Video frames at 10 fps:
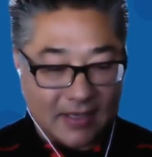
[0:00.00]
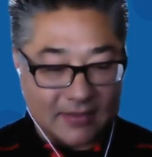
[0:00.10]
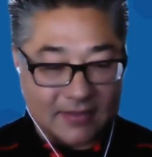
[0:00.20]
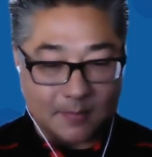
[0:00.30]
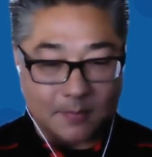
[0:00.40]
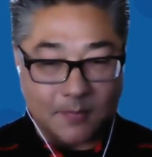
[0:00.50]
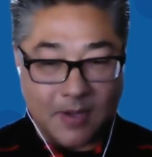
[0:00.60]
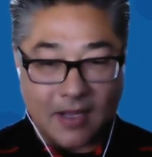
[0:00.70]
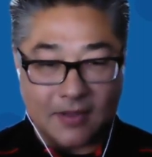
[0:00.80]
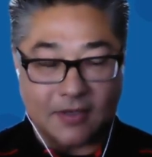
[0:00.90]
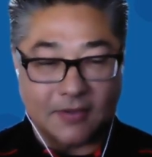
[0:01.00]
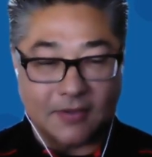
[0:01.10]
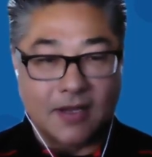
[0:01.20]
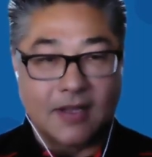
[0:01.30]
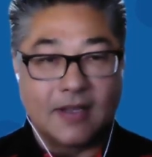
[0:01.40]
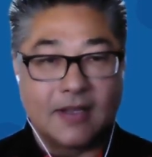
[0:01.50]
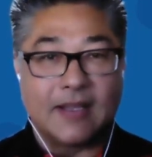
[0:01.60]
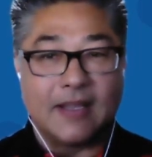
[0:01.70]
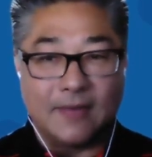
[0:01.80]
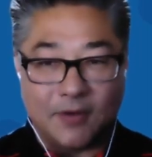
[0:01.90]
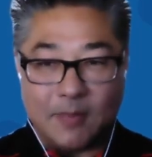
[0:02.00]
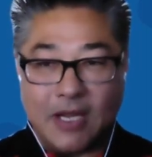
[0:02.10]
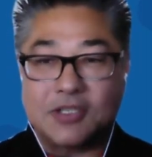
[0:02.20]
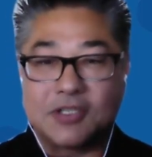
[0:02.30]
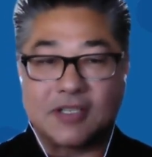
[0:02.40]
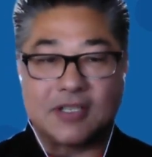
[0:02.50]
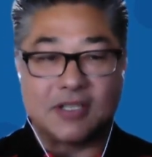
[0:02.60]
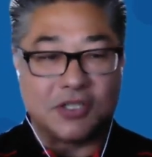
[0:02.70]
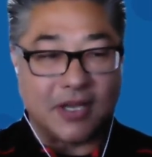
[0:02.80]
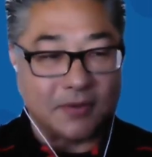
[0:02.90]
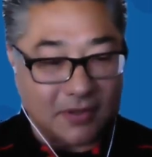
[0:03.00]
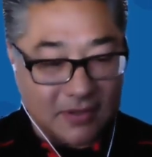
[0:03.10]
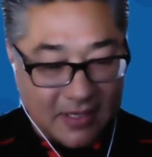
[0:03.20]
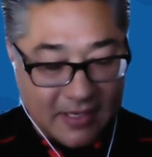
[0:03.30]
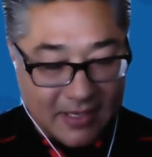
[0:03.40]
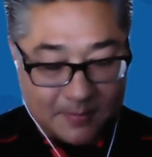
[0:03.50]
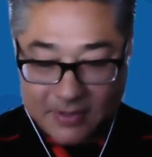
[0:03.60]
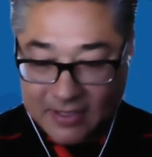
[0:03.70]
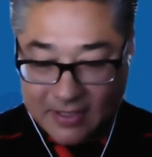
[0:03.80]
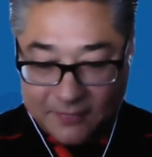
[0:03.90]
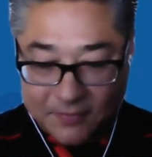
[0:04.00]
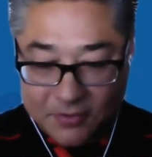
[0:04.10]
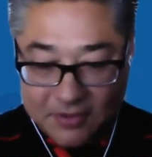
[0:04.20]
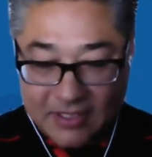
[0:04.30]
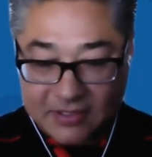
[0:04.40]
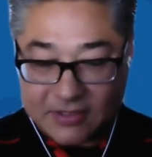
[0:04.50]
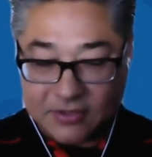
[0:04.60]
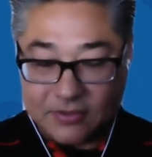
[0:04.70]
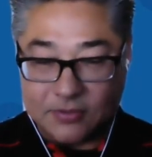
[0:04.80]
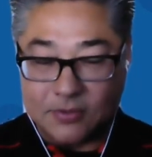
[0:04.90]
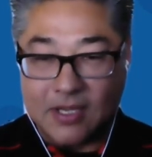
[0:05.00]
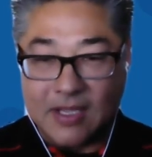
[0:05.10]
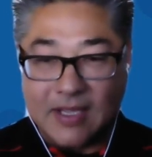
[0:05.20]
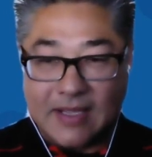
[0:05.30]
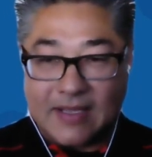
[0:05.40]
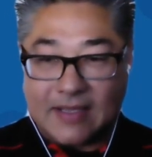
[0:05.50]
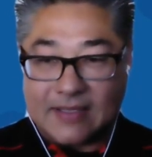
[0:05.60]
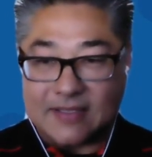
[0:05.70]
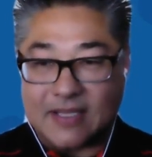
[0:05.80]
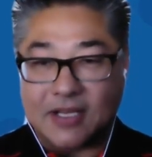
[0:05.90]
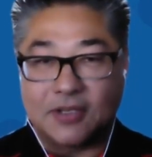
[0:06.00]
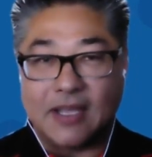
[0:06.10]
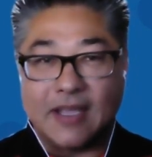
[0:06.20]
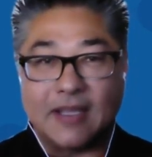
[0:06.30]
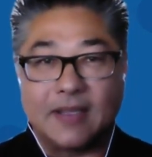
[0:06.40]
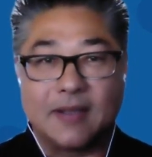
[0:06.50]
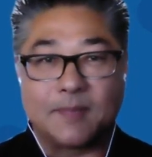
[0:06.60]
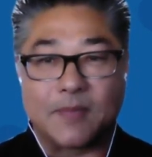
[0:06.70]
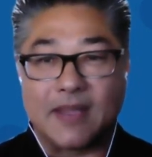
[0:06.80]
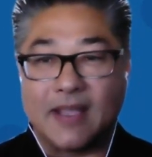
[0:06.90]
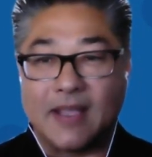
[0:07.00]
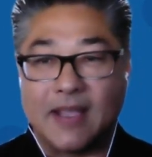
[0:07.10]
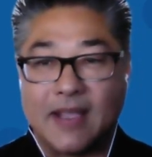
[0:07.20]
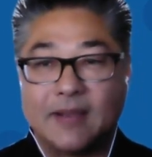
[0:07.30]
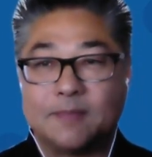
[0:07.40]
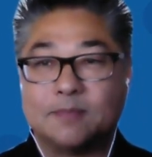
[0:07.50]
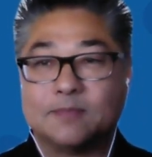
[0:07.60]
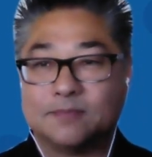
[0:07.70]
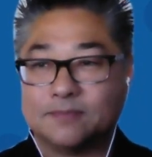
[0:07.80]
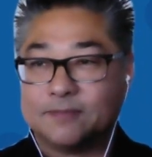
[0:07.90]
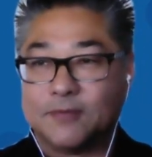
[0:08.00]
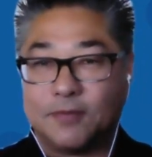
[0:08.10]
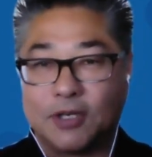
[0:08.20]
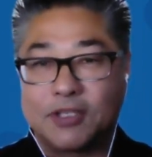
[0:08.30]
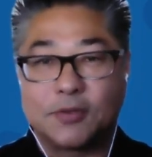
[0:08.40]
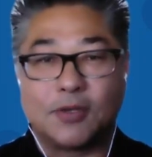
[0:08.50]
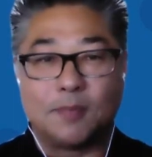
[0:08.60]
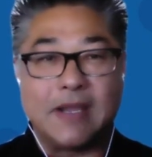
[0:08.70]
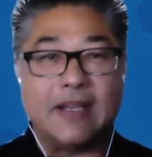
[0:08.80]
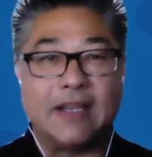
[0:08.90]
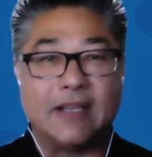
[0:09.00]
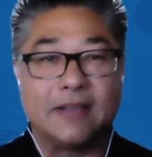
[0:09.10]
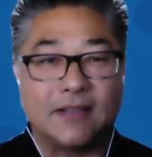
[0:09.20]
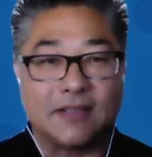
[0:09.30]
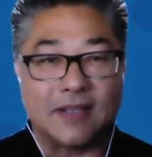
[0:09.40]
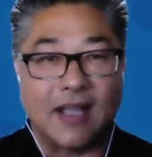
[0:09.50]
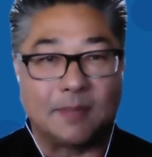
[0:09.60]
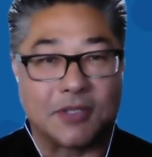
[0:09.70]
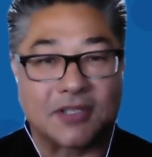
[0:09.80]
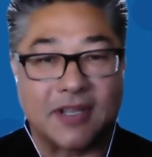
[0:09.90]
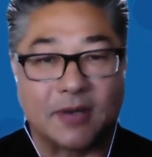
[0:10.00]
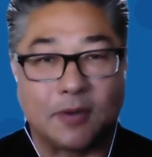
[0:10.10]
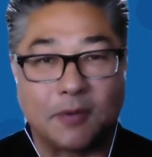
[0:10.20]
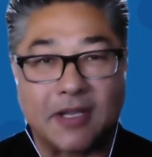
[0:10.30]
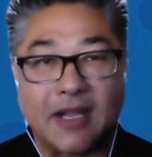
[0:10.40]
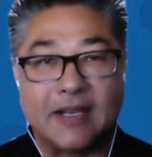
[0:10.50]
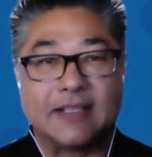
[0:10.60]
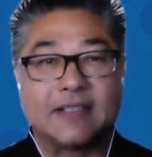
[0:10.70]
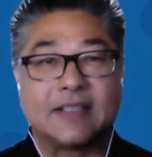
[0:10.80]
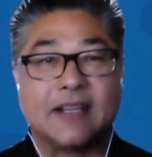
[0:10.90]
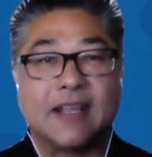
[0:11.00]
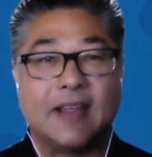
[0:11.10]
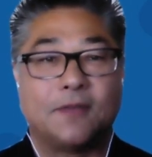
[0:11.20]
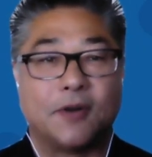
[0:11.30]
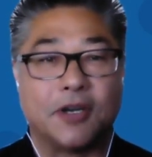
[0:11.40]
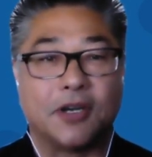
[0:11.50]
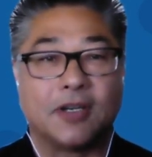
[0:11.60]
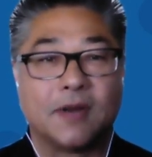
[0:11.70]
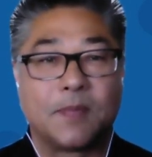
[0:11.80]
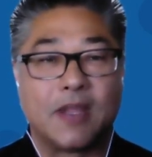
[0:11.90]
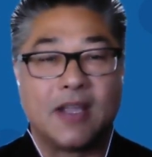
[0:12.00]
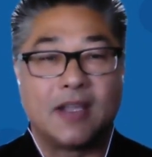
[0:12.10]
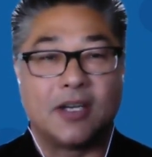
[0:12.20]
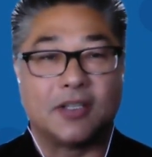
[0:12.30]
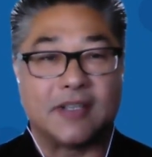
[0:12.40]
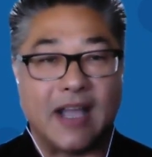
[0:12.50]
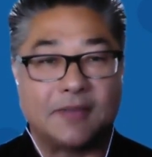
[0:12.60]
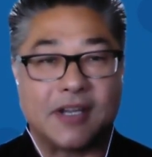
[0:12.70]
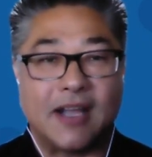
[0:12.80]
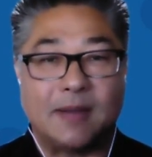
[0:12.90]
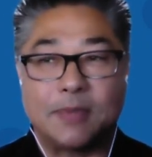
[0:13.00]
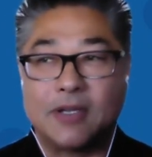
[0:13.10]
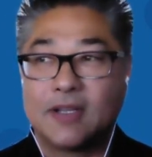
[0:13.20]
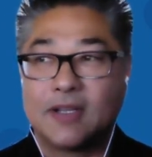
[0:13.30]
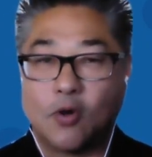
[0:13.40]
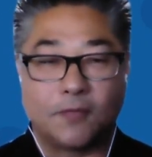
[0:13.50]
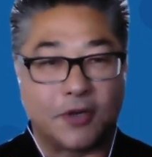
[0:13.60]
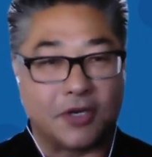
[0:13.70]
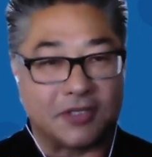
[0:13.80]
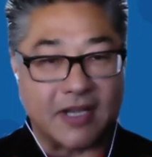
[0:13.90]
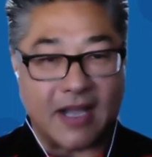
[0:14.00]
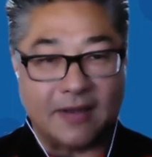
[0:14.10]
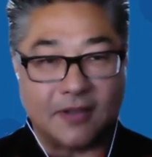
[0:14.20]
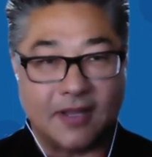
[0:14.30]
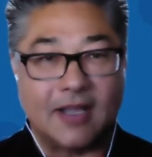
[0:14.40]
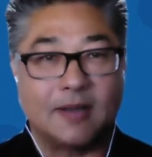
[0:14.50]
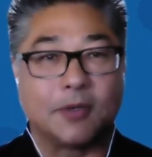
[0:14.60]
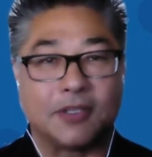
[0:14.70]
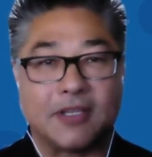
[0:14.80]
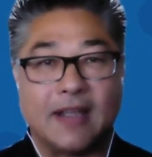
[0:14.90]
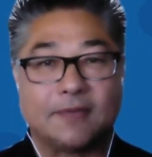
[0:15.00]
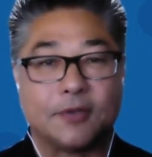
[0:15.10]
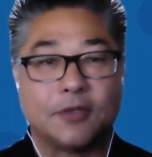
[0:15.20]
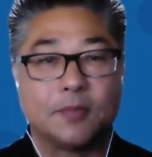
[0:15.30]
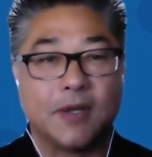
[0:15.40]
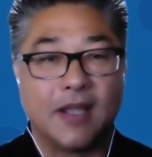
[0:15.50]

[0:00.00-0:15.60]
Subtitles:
Some other information just in general, if you need to schedule a virtual meeting, just like what we kind of did today for your dive shop or for your dive club or dive group,